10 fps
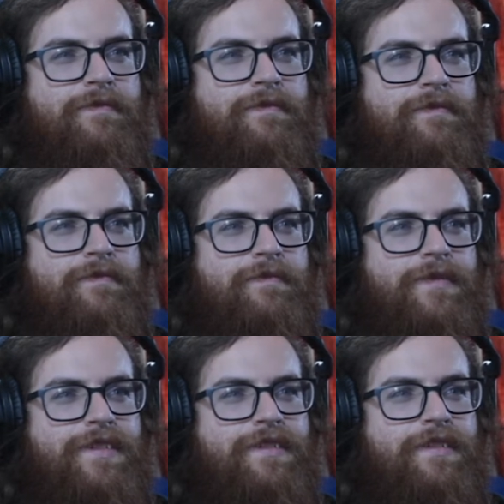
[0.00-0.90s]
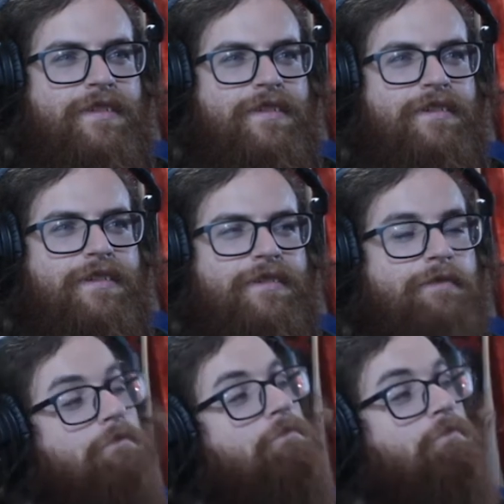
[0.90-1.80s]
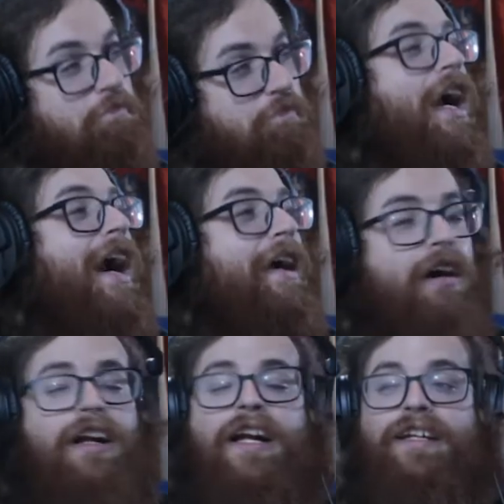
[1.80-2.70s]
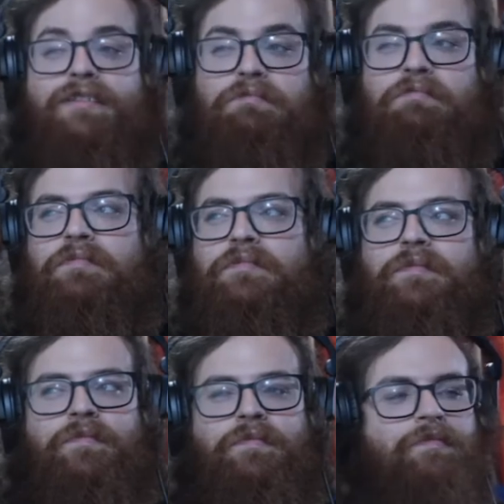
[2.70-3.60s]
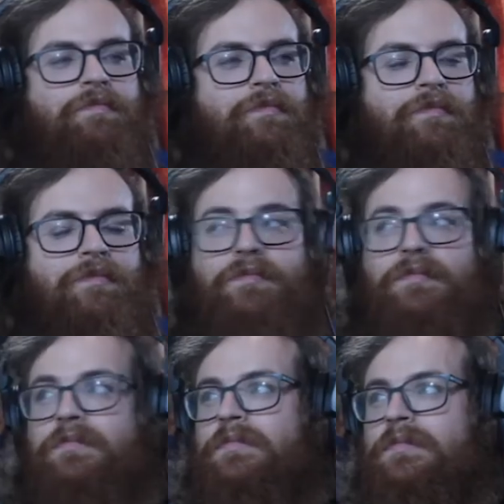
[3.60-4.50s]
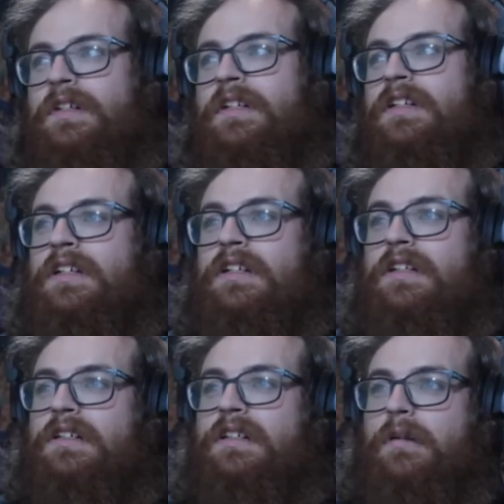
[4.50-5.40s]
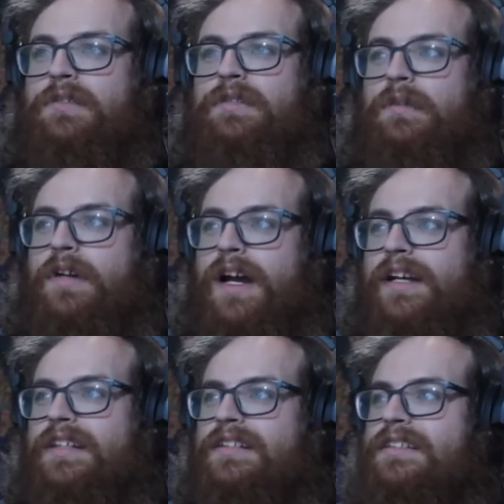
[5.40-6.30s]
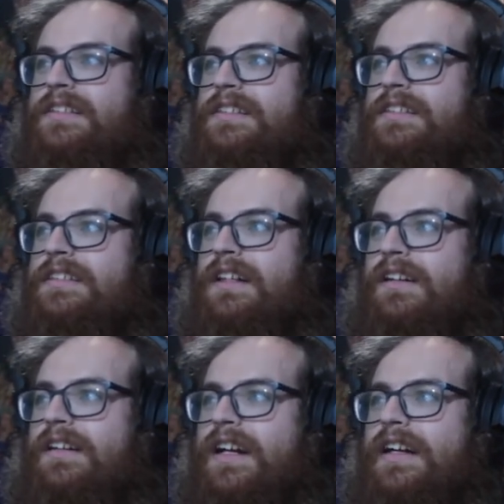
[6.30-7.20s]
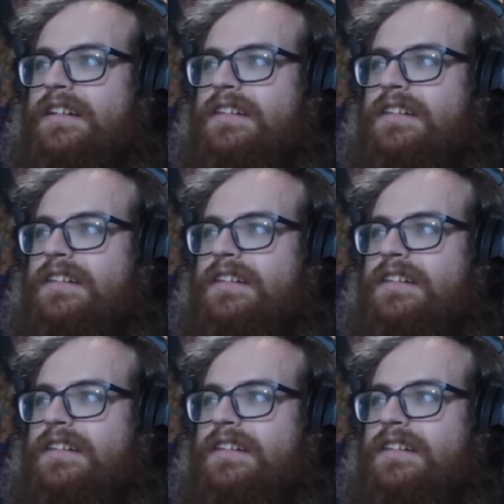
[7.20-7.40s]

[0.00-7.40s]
Due to both combatants being knocked out, Hi, alright. This fight is a draw. I'm surprised. Alright.